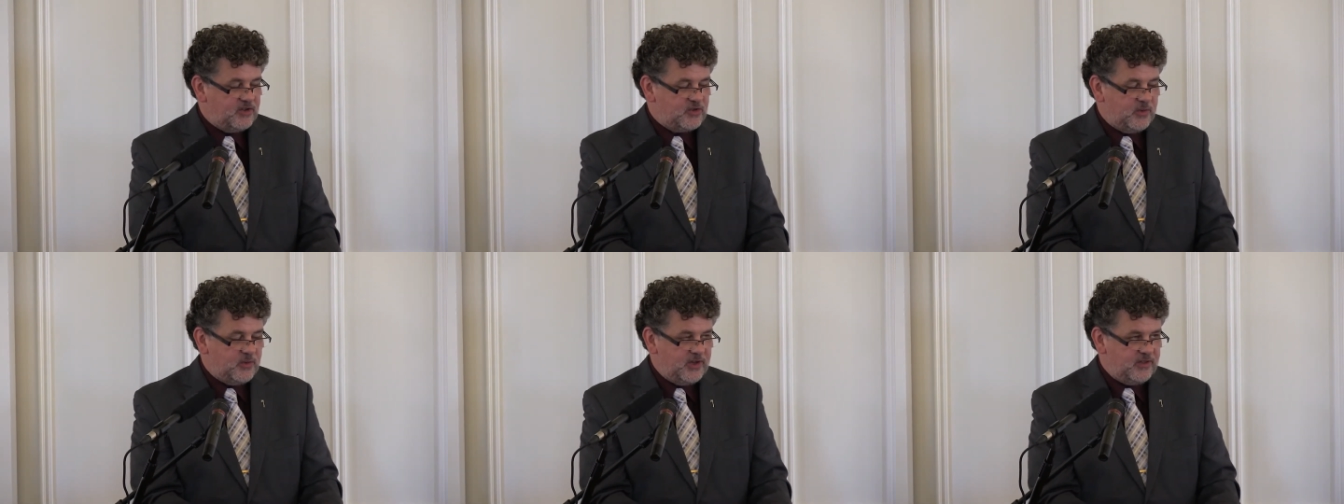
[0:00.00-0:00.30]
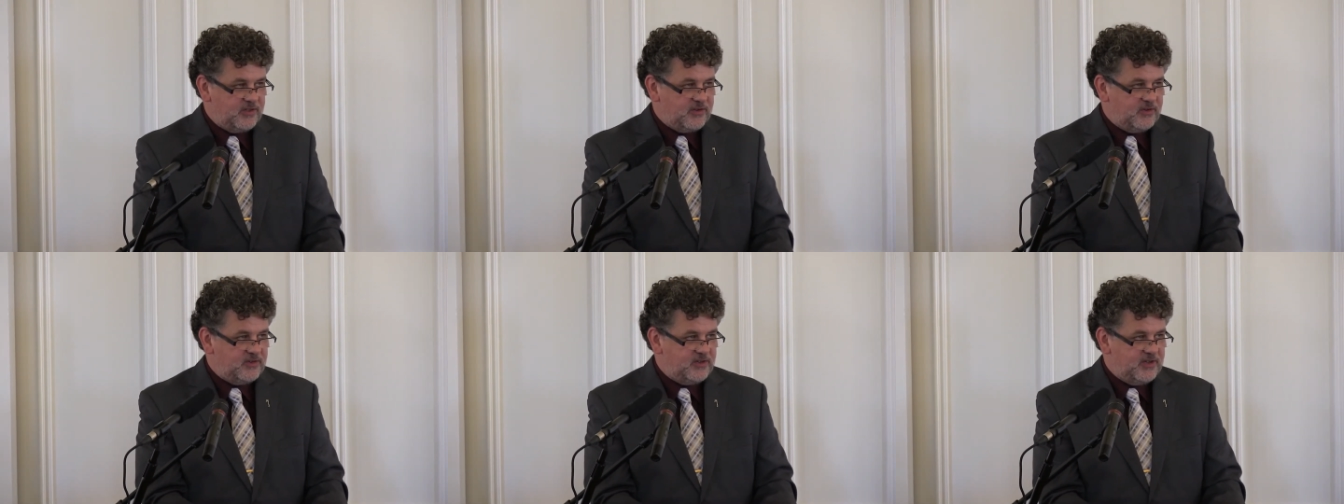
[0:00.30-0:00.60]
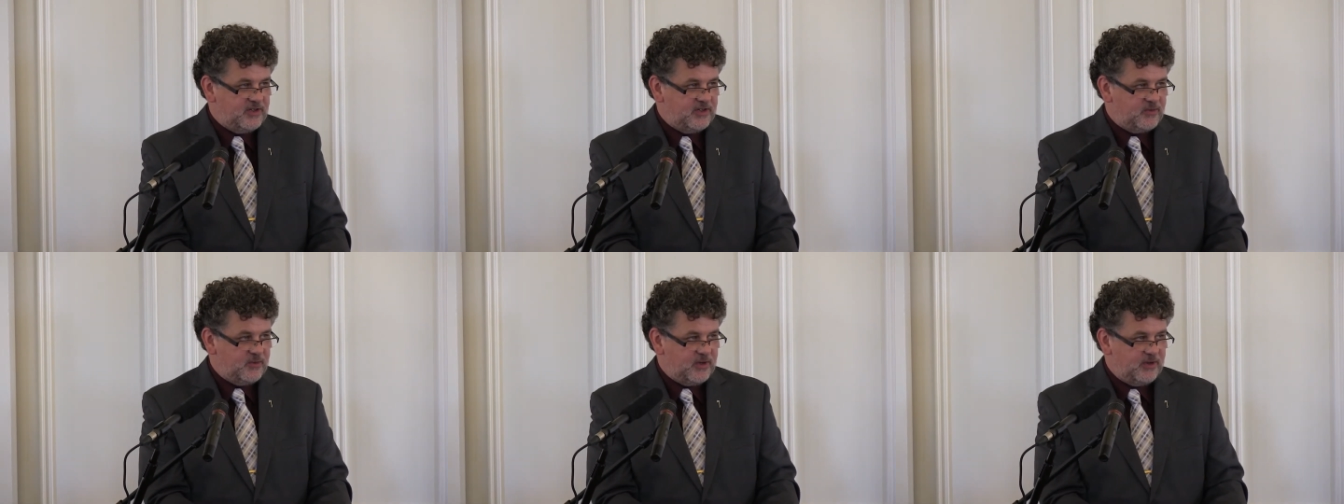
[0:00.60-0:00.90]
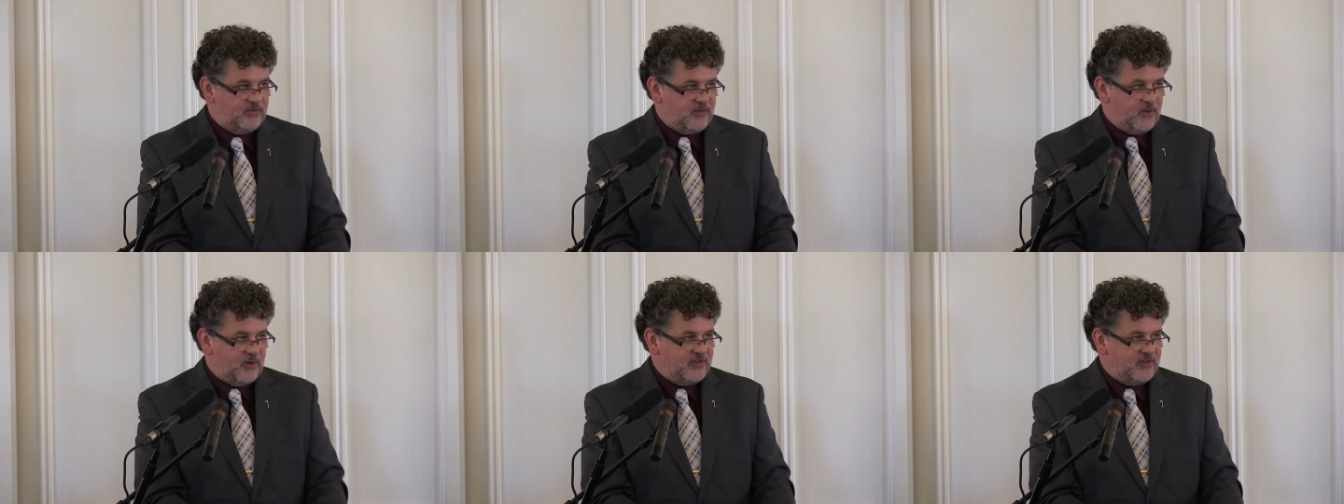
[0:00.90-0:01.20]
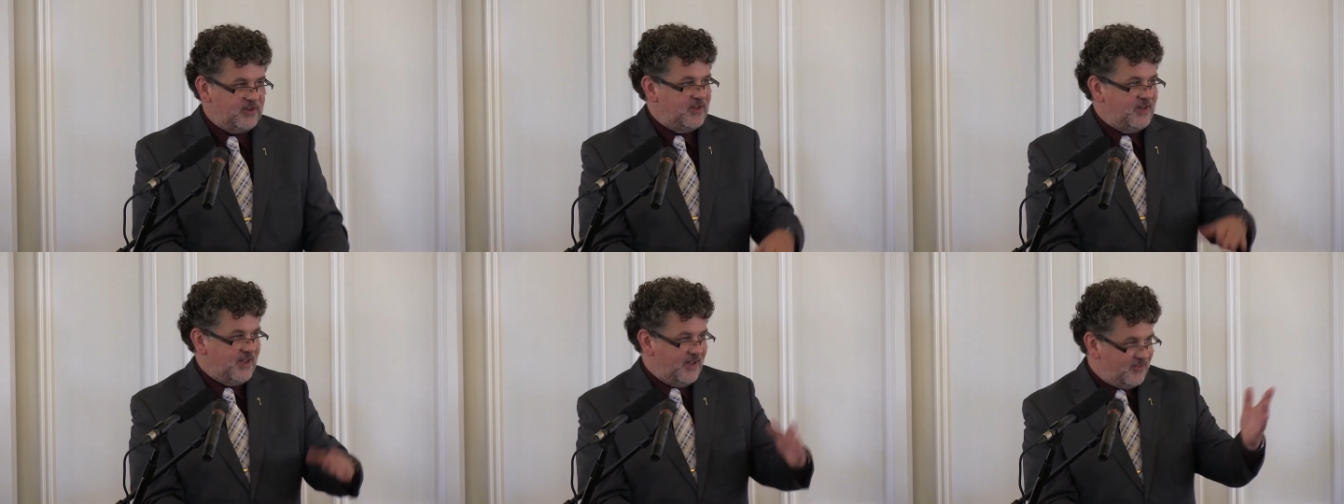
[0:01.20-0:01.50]
2013
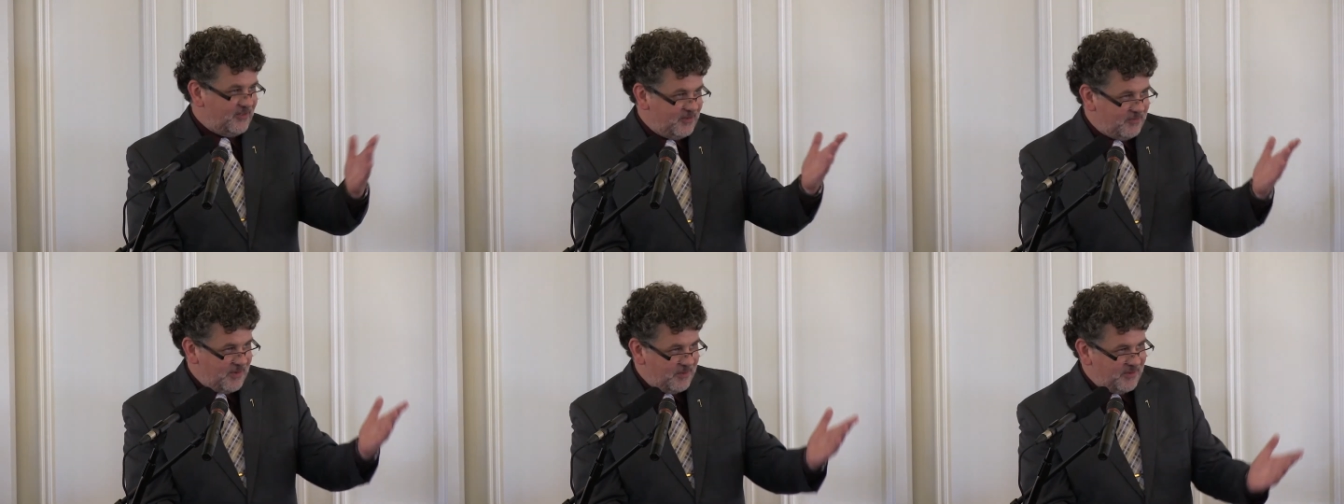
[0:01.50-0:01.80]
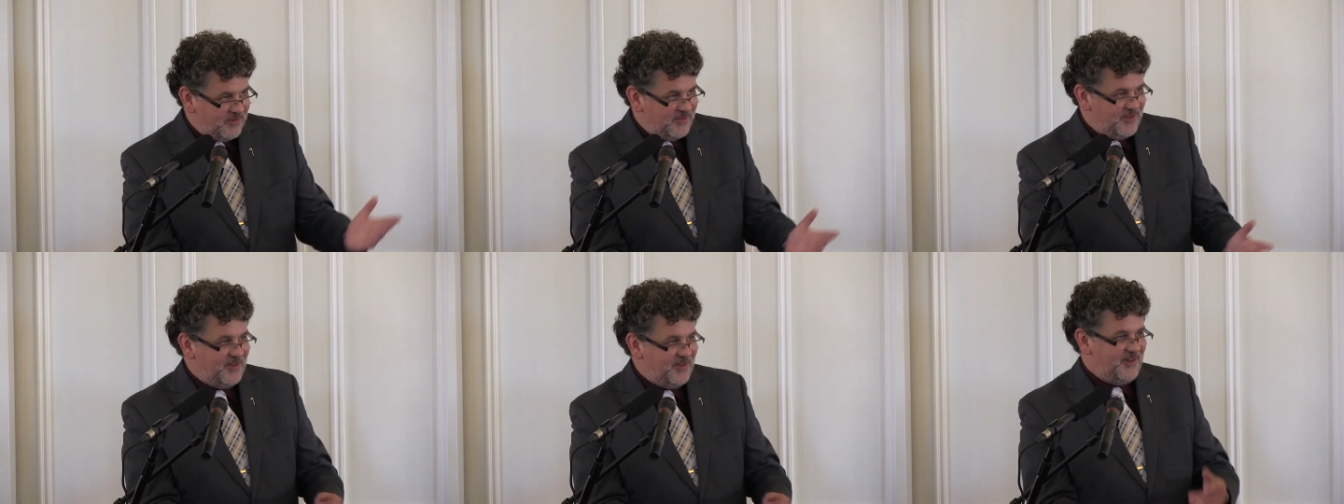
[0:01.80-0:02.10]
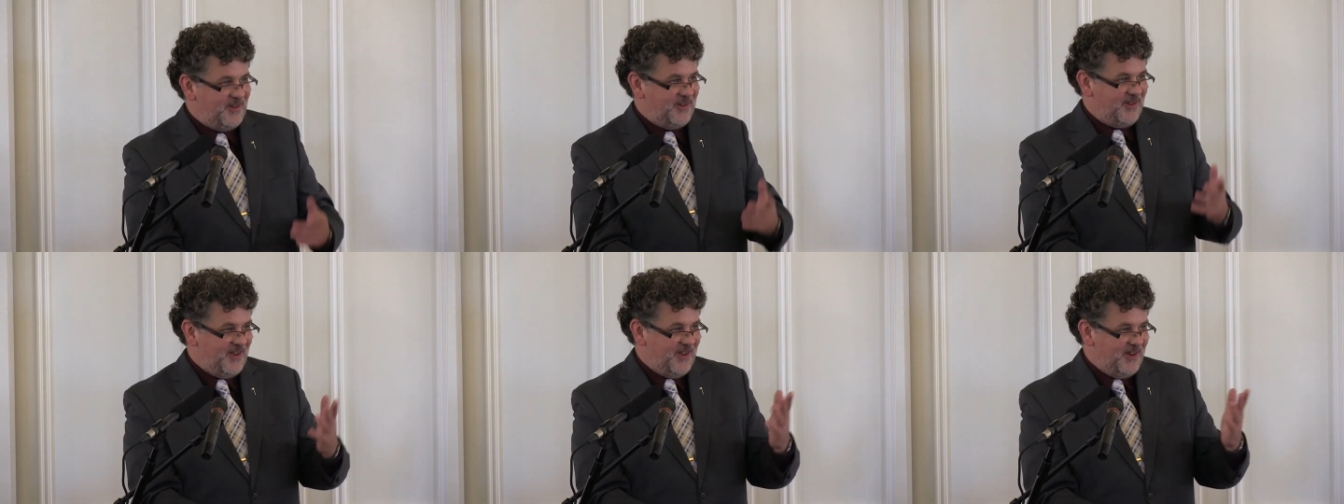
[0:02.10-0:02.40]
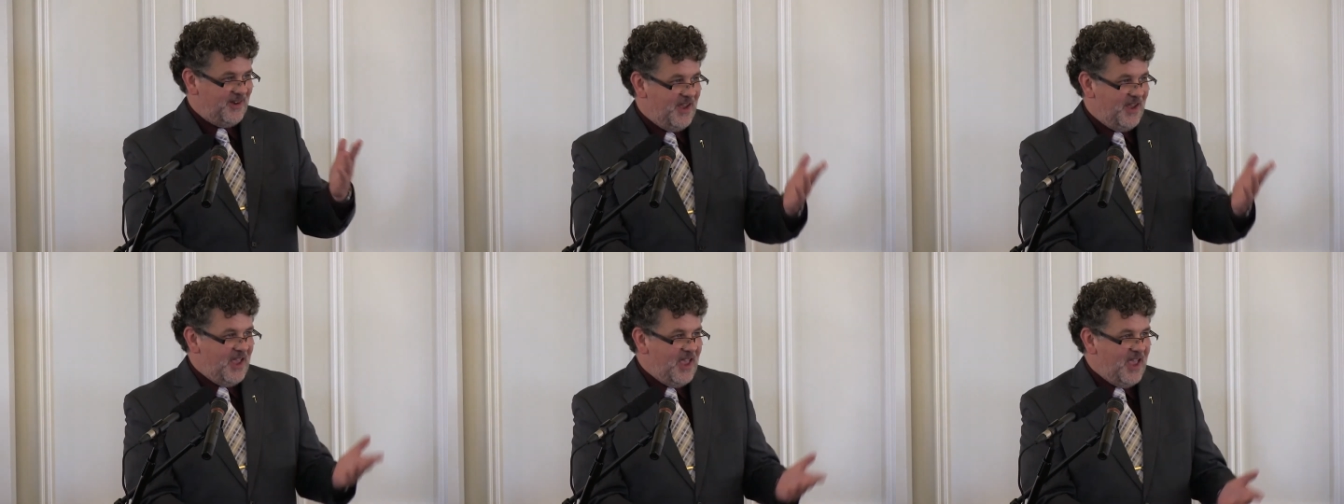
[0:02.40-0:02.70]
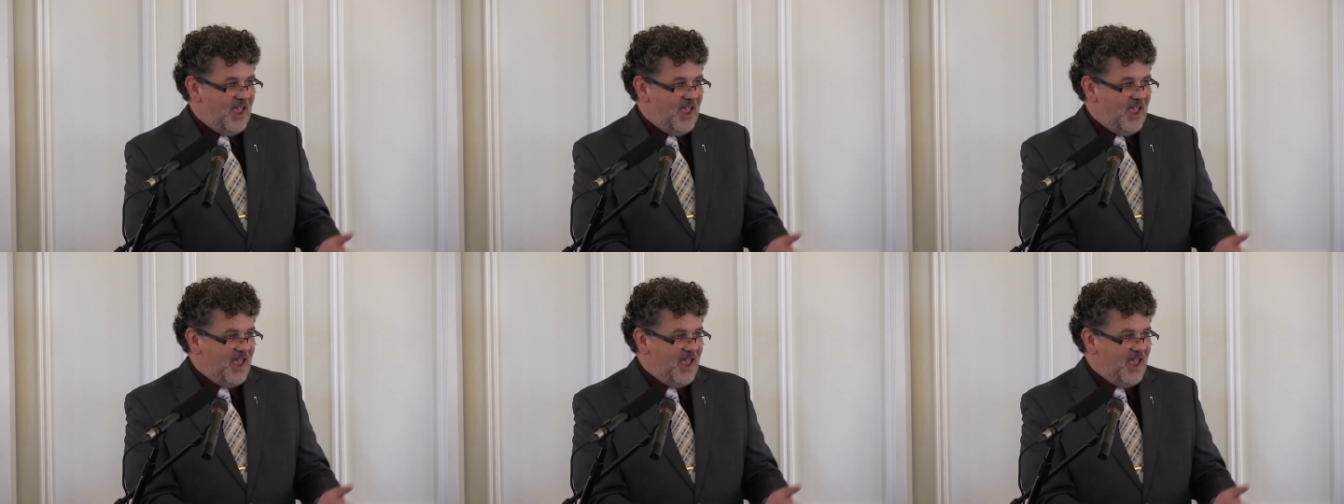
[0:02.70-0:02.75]
2014. Yes, you may be seated again.